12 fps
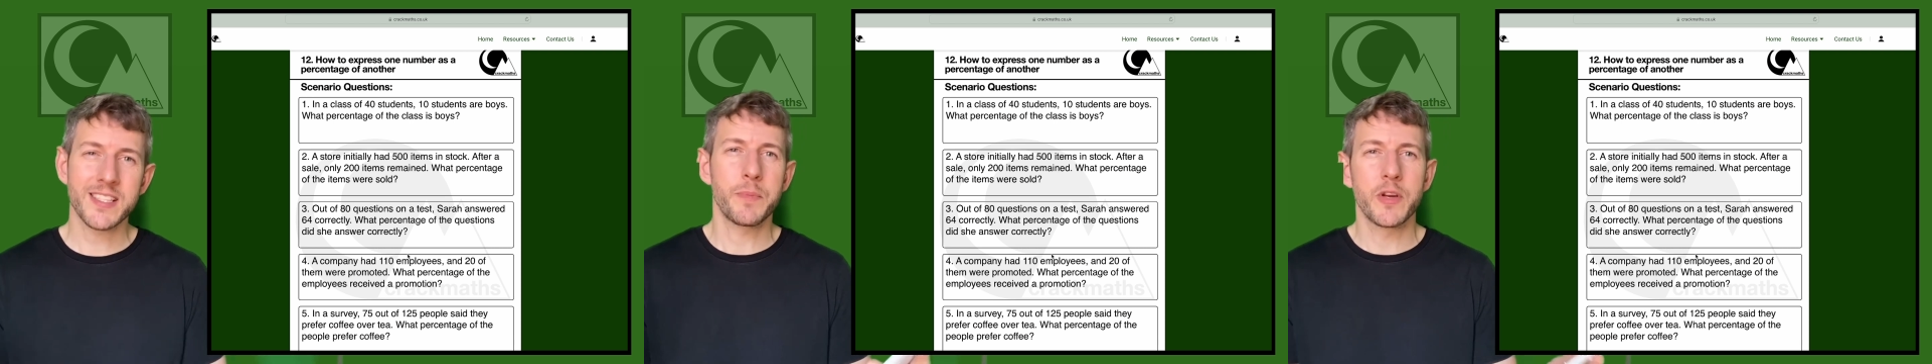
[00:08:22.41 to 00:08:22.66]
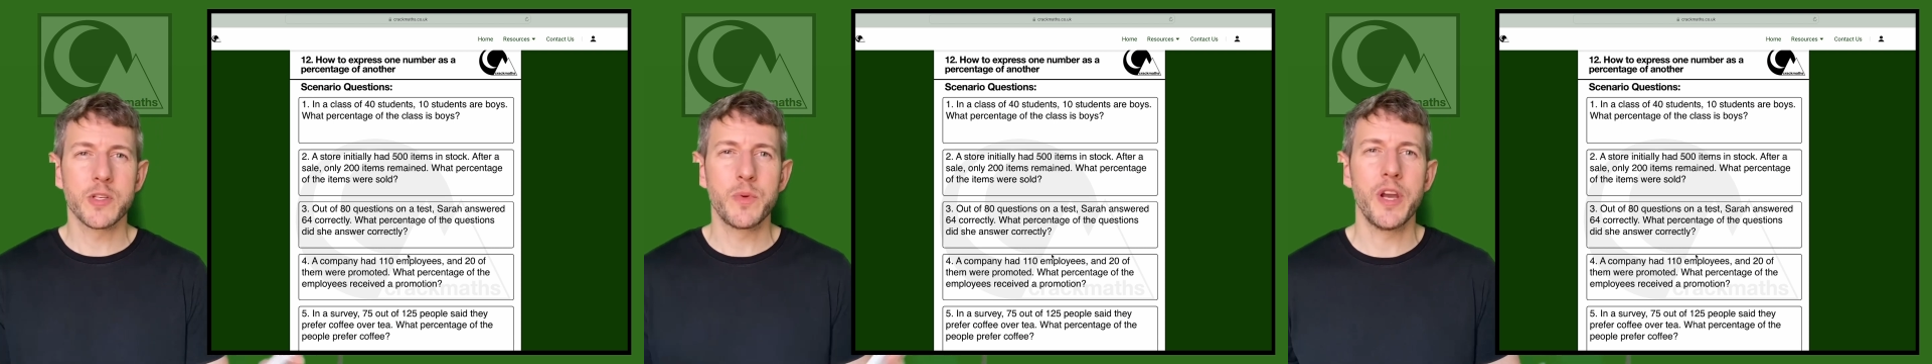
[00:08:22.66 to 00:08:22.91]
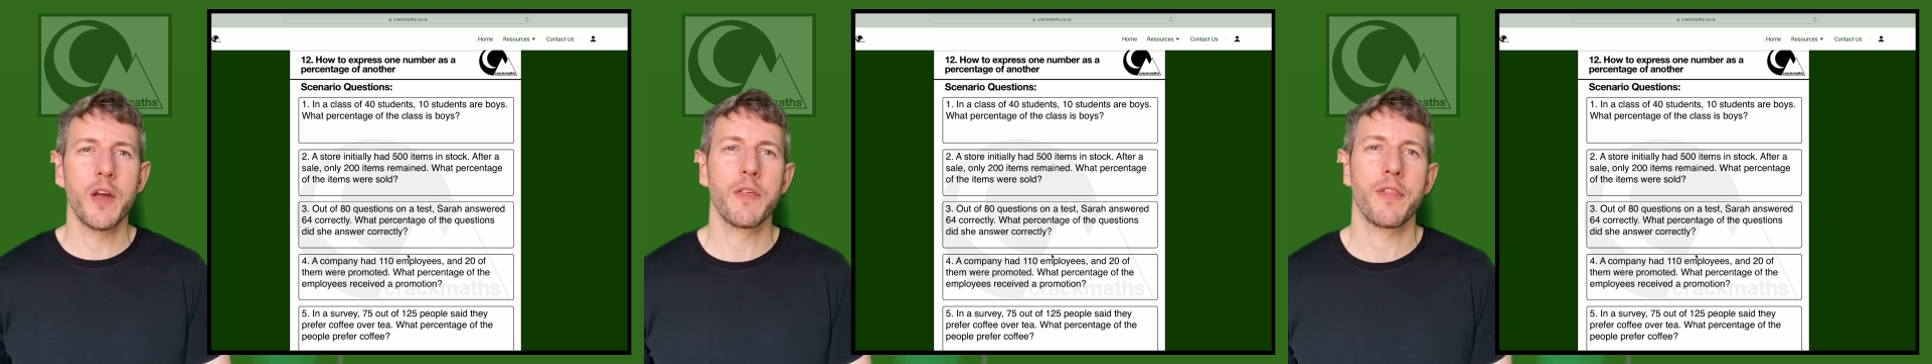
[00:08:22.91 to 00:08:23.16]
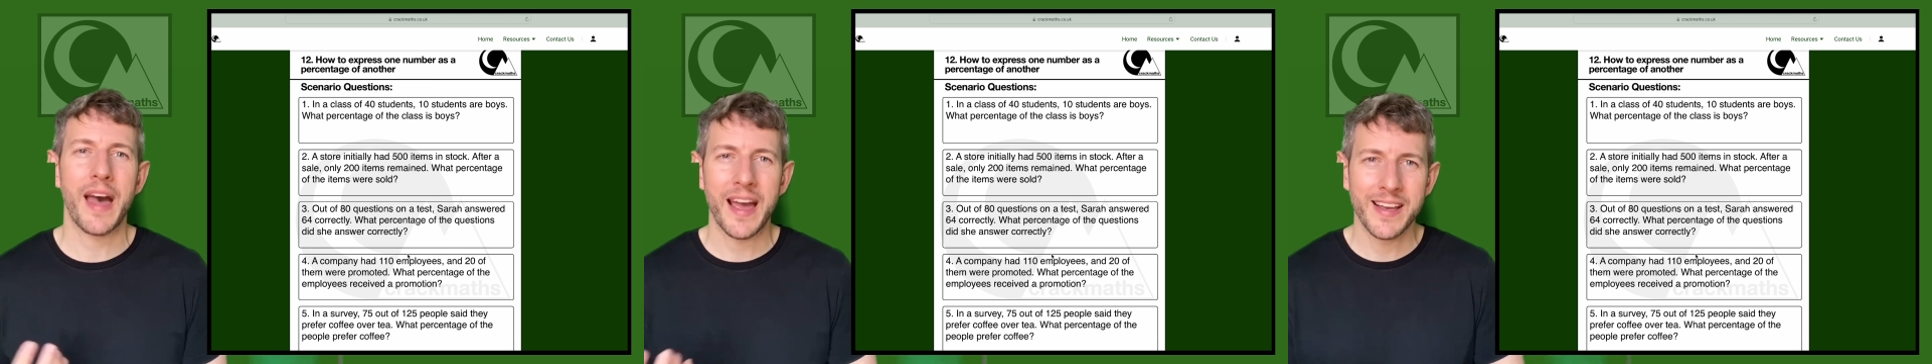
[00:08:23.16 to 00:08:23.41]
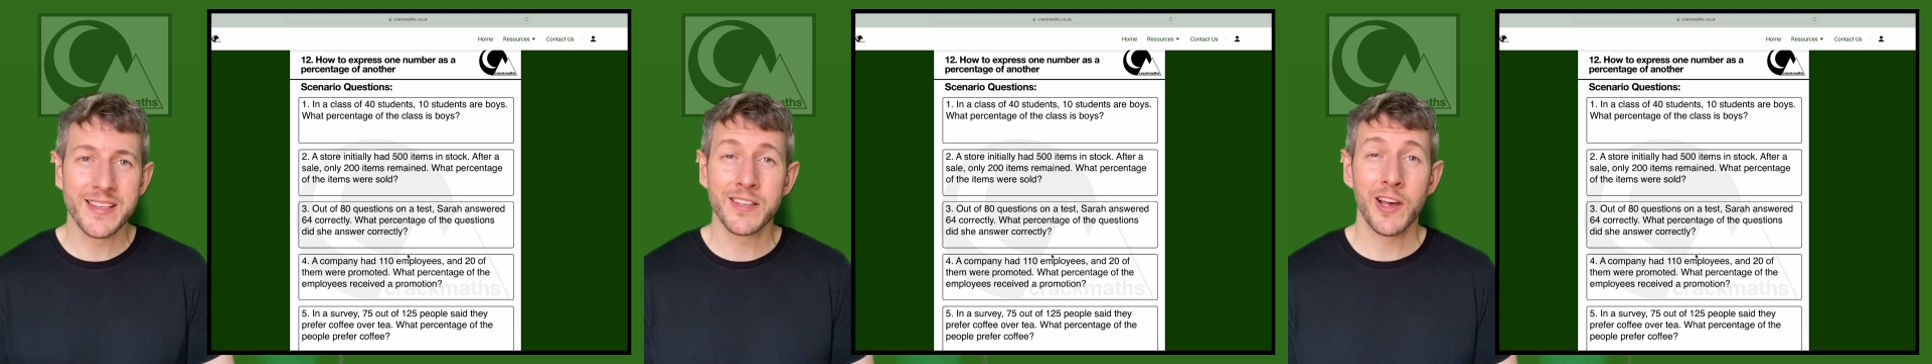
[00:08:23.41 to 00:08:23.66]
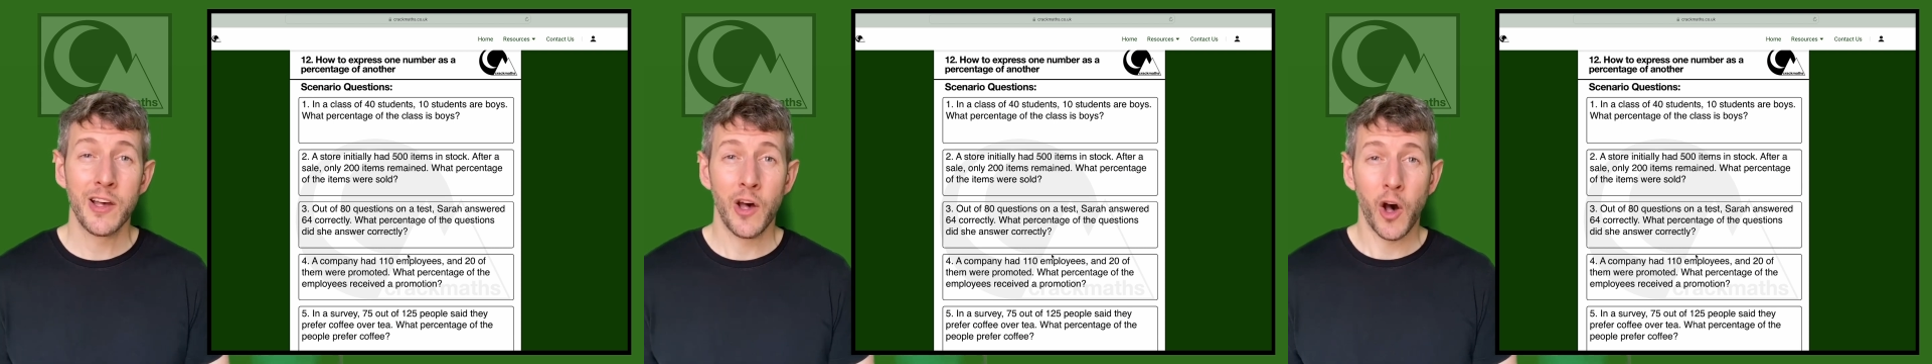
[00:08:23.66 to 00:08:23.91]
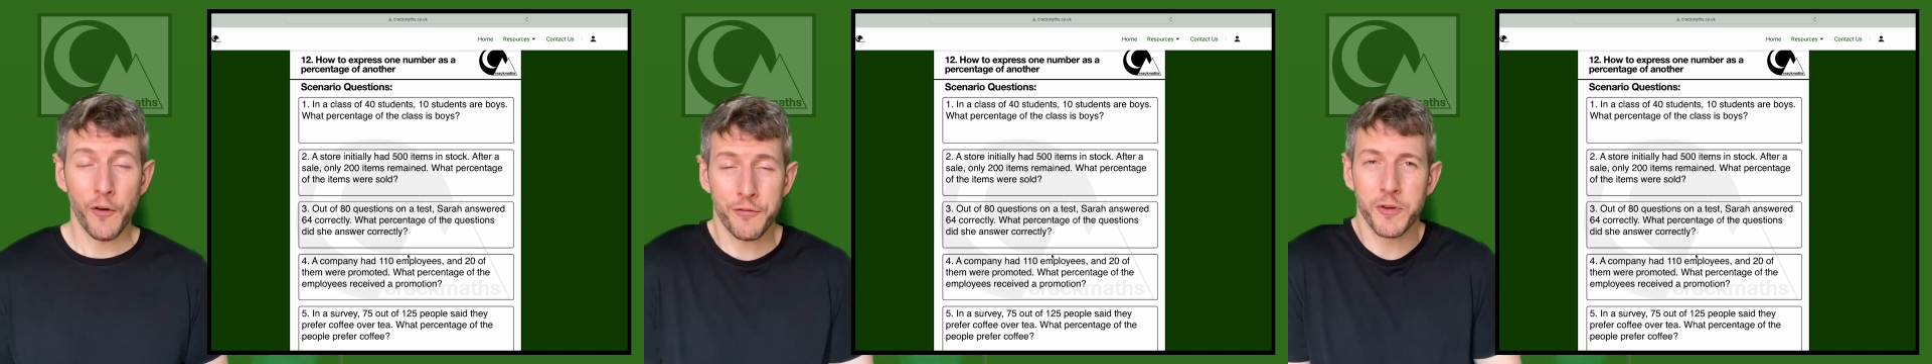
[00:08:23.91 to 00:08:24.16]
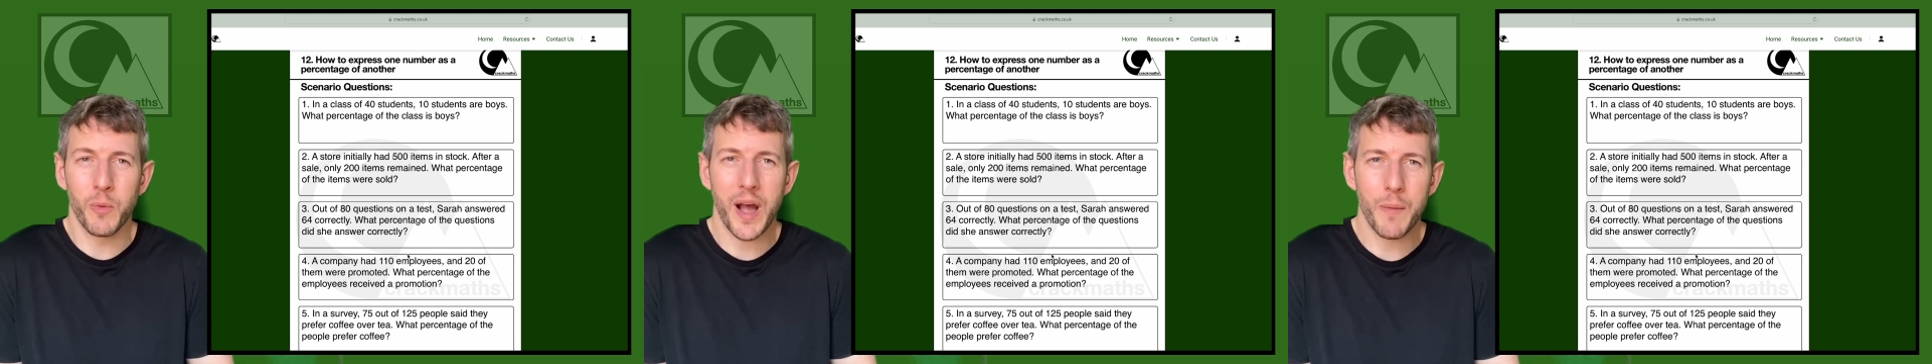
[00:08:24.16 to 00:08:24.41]
because we know that that is often
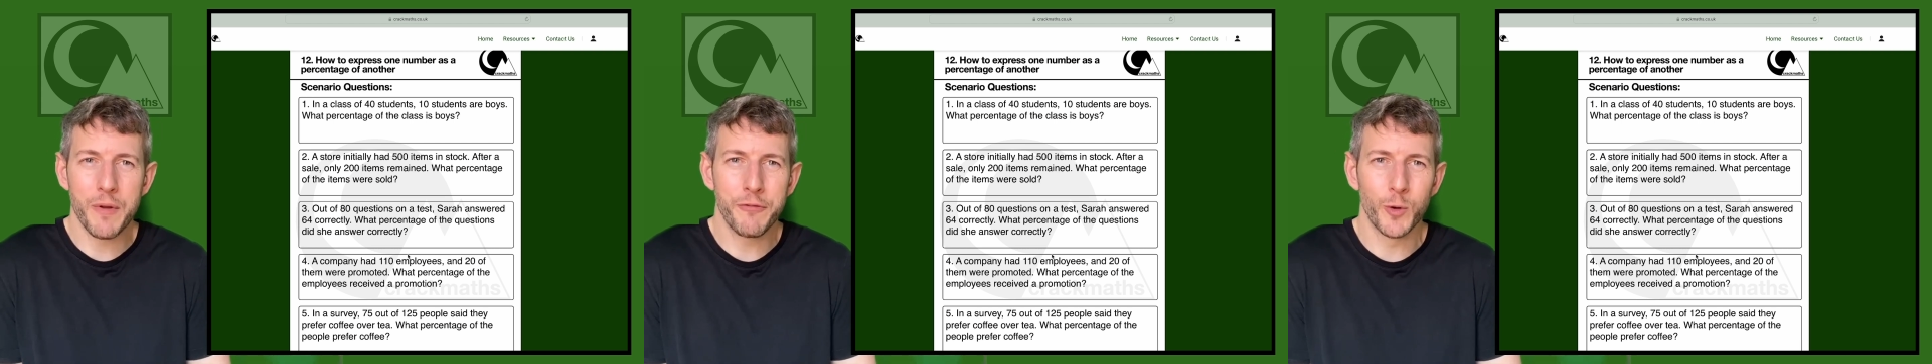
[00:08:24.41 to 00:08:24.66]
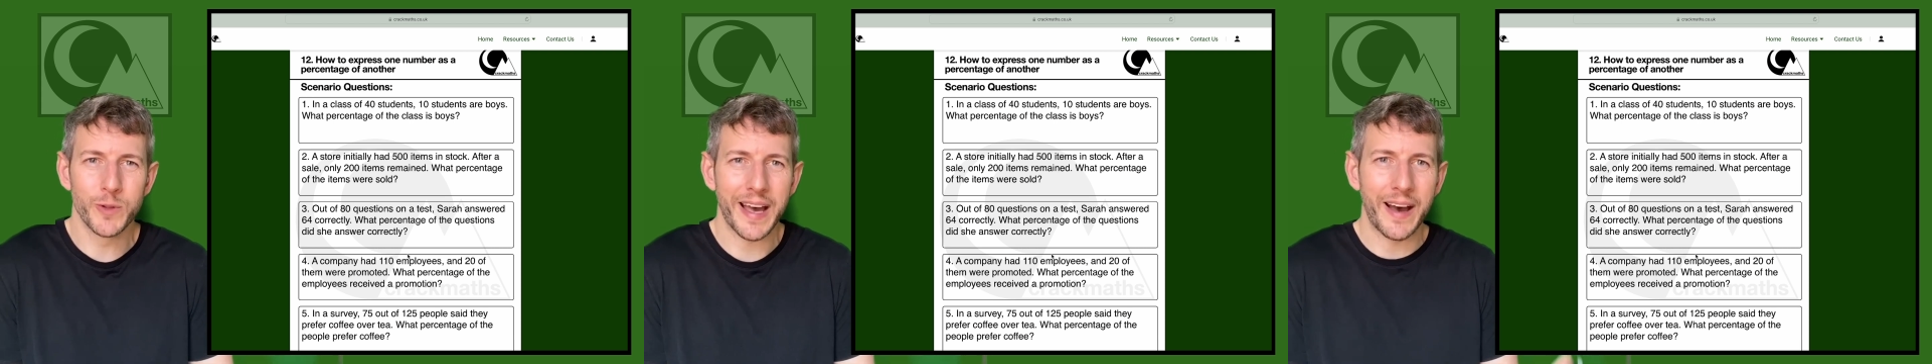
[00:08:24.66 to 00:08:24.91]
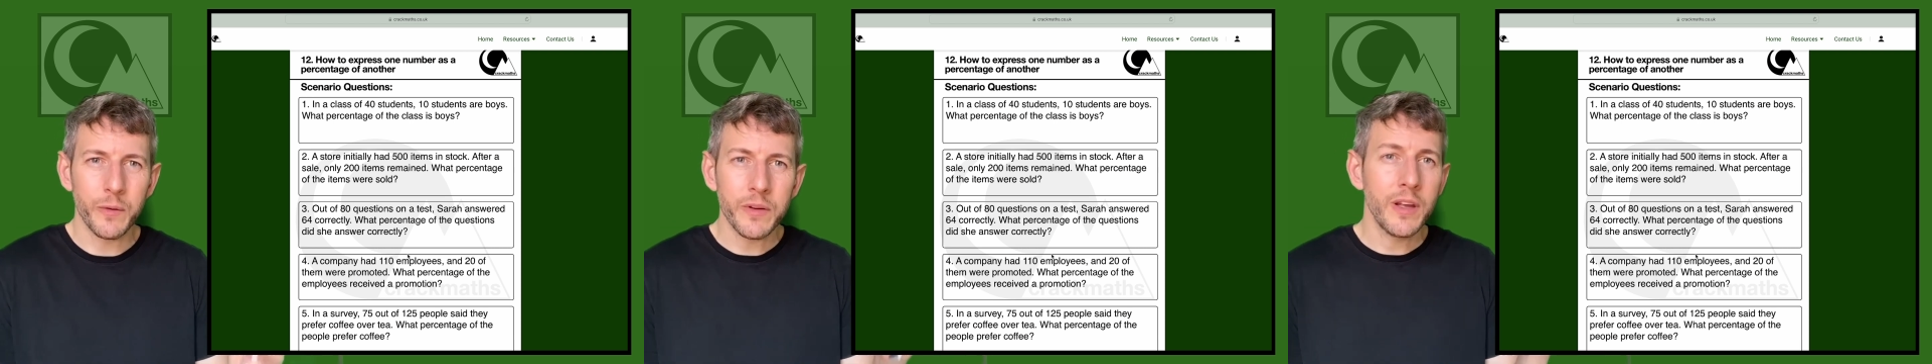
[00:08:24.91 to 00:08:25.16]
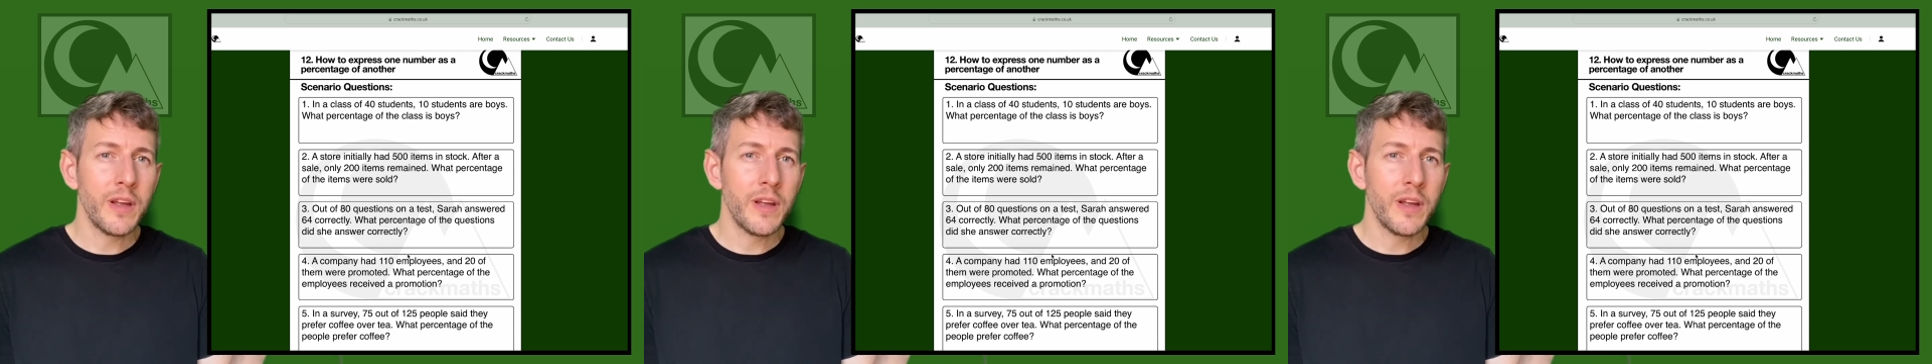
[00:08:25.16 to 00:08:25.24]
where we fall down,